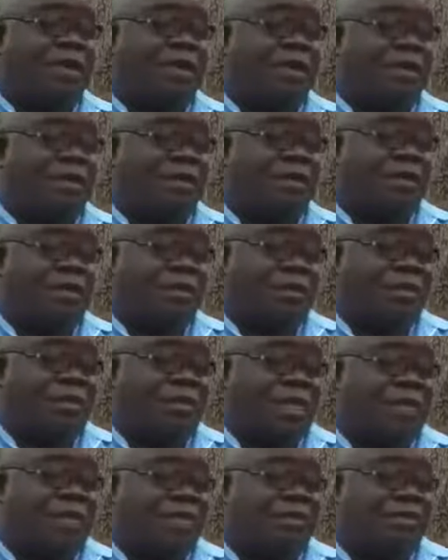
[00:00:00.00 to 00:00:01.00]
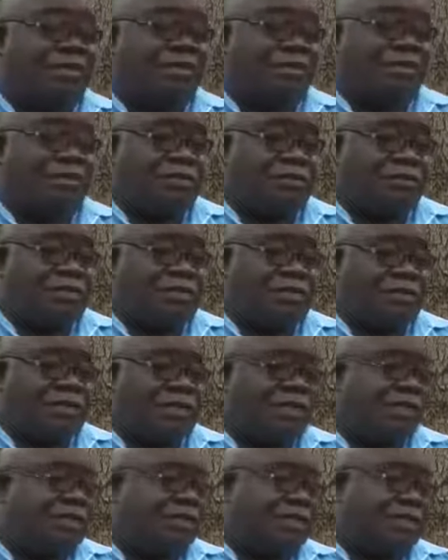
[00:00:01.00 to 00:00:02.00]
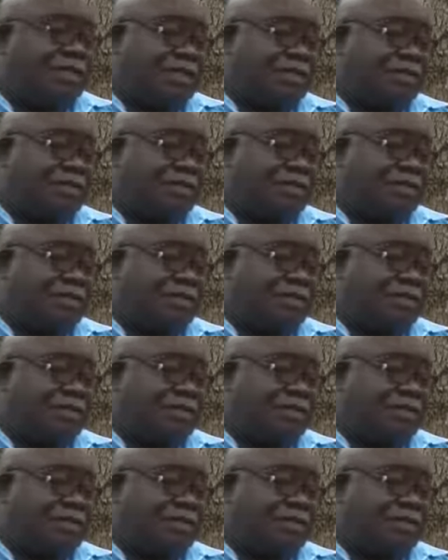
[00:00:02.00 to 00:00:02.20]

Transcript: wanted to speak to His Excellency.